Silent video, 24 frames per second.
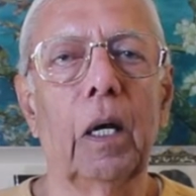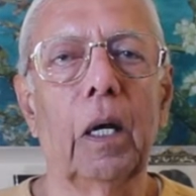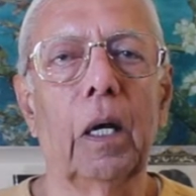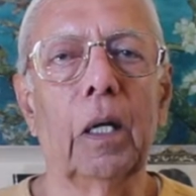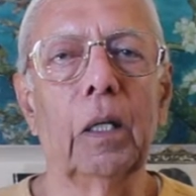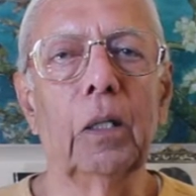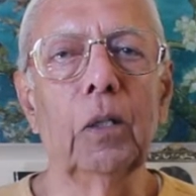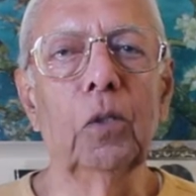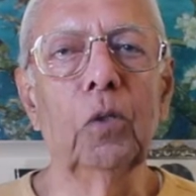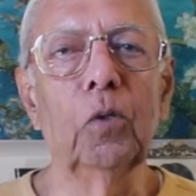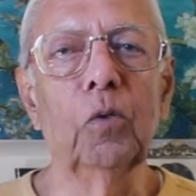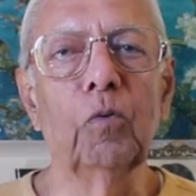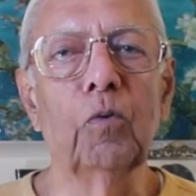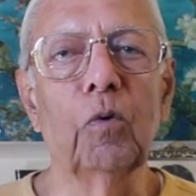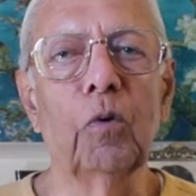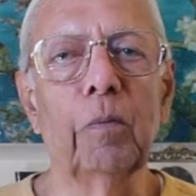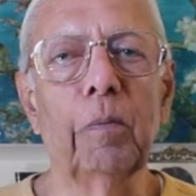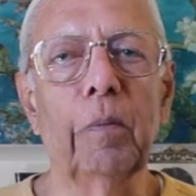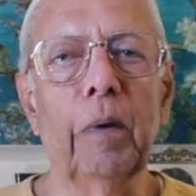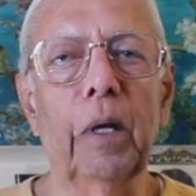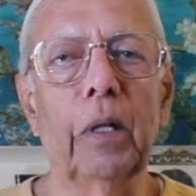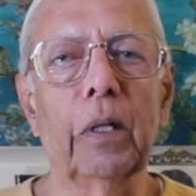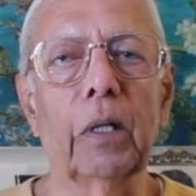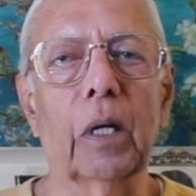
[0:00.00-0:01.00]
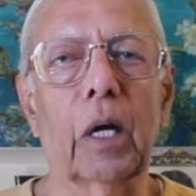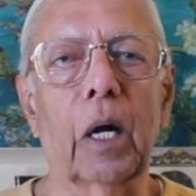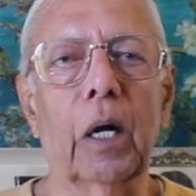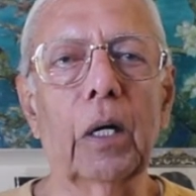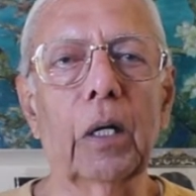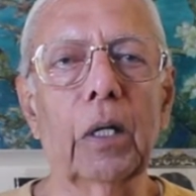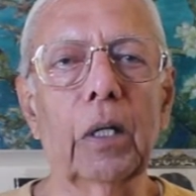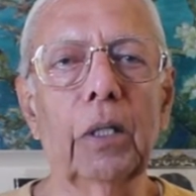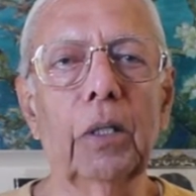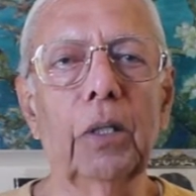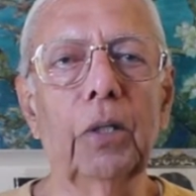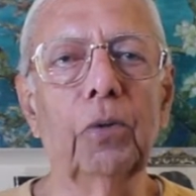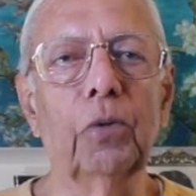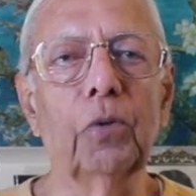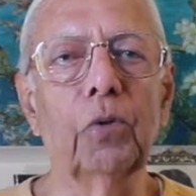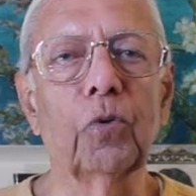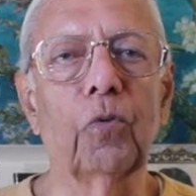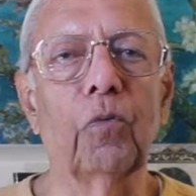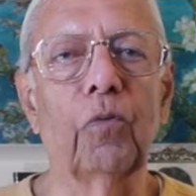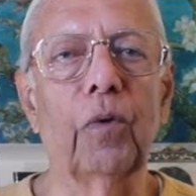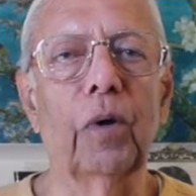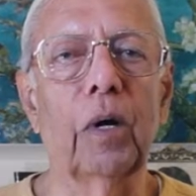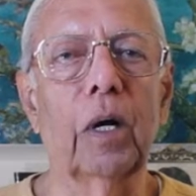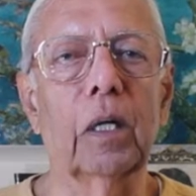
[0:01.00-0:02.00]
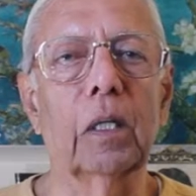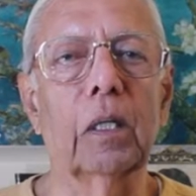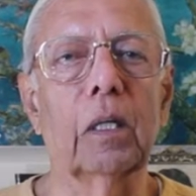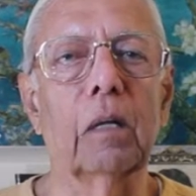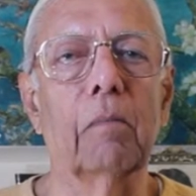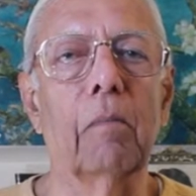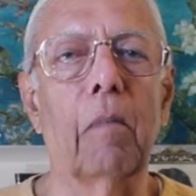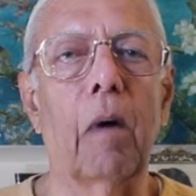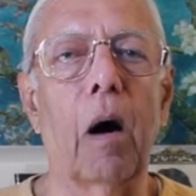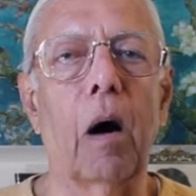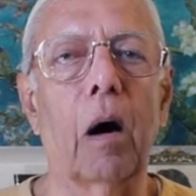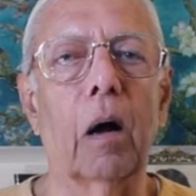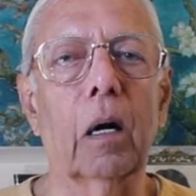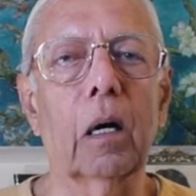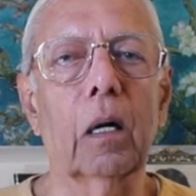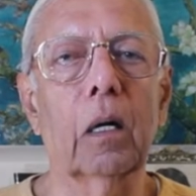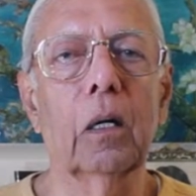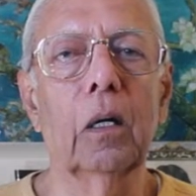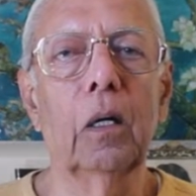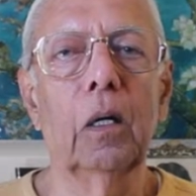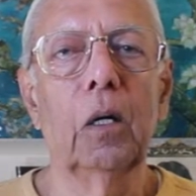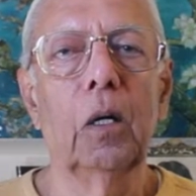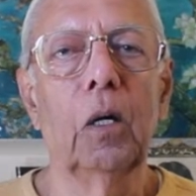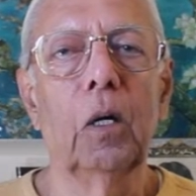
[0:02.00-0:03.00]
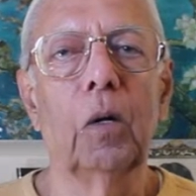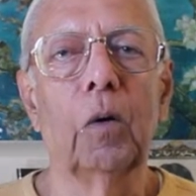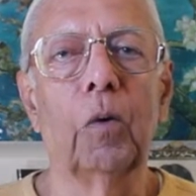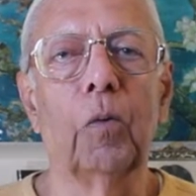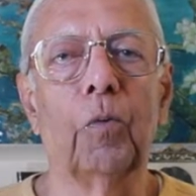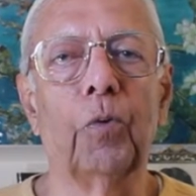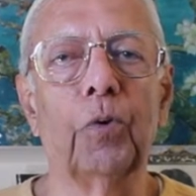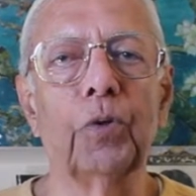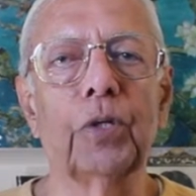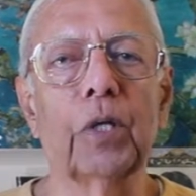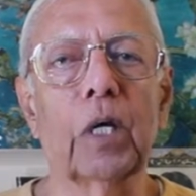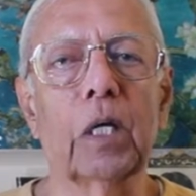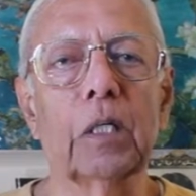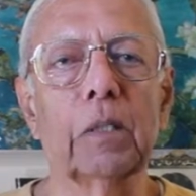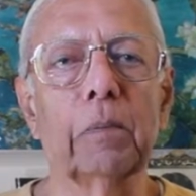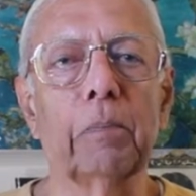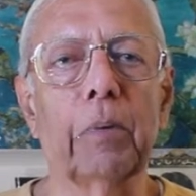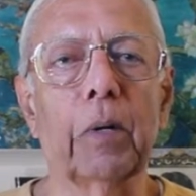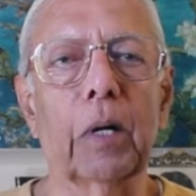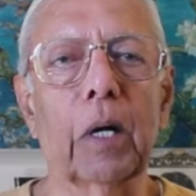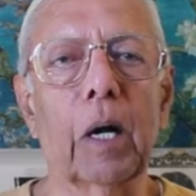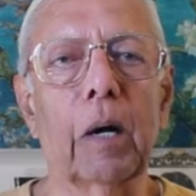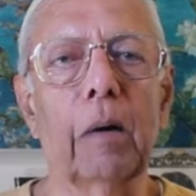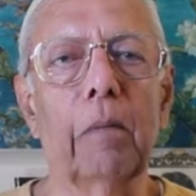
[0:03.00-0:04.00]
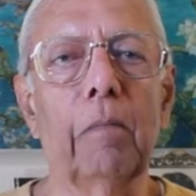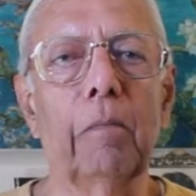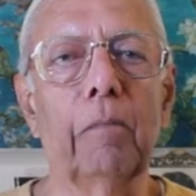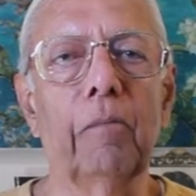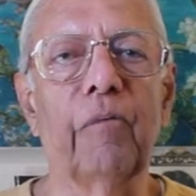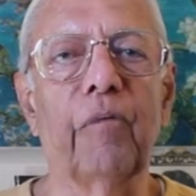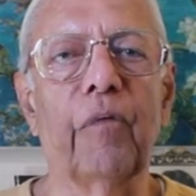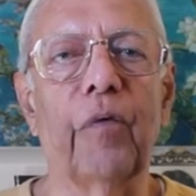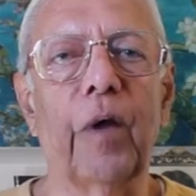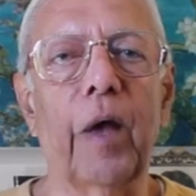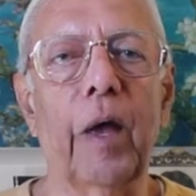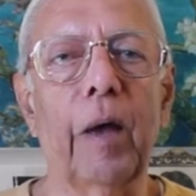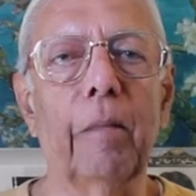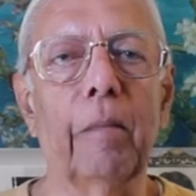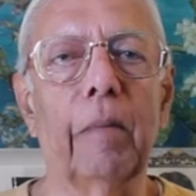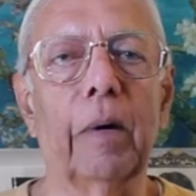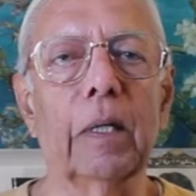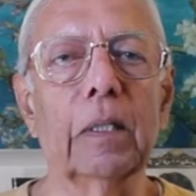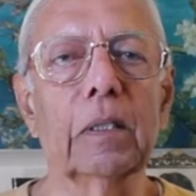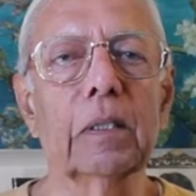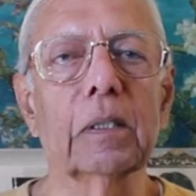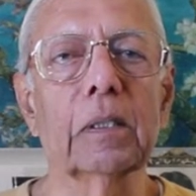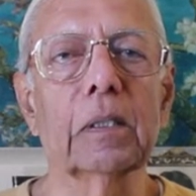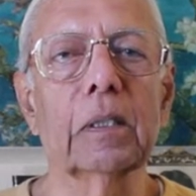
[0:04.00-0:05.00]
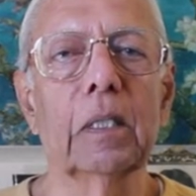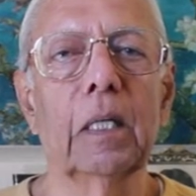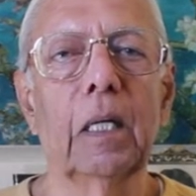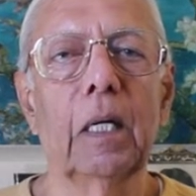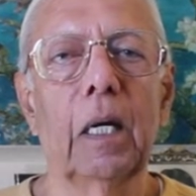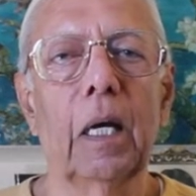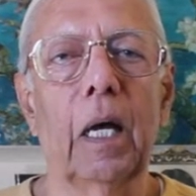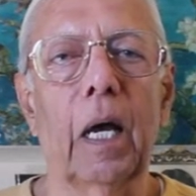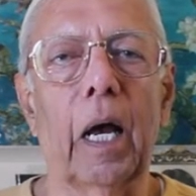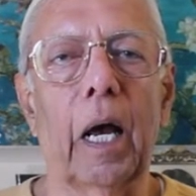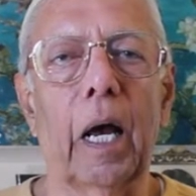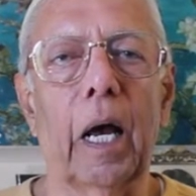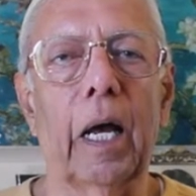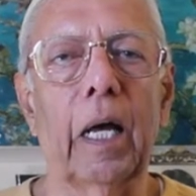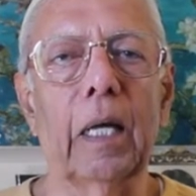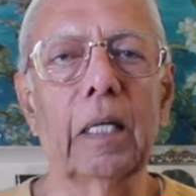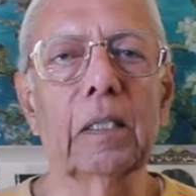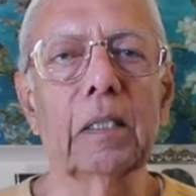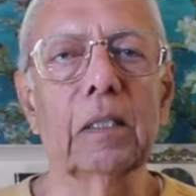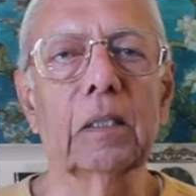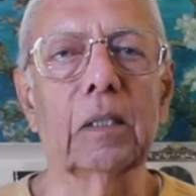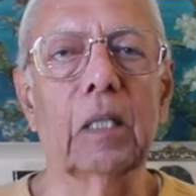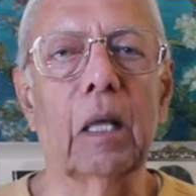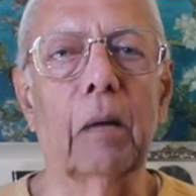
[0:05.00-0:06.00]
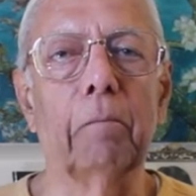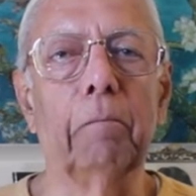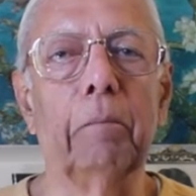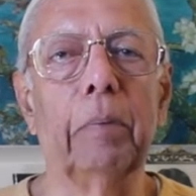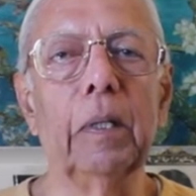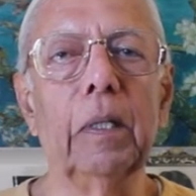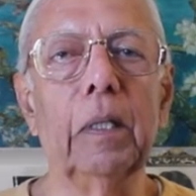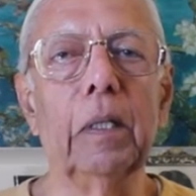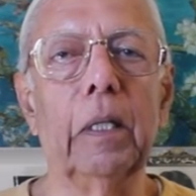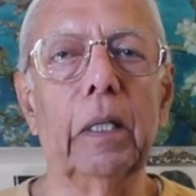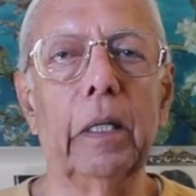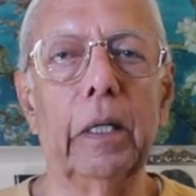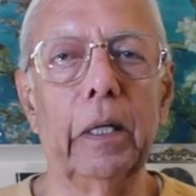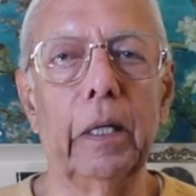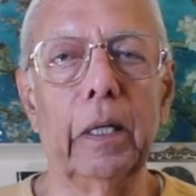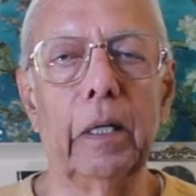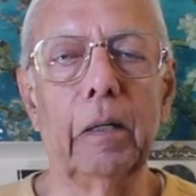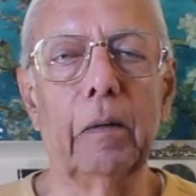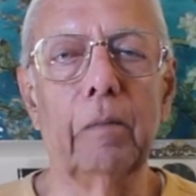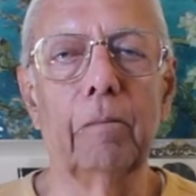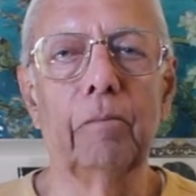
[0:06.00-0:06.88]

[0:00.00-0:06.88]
Hindu women continue to wear the mark, which has become famous as the bindi.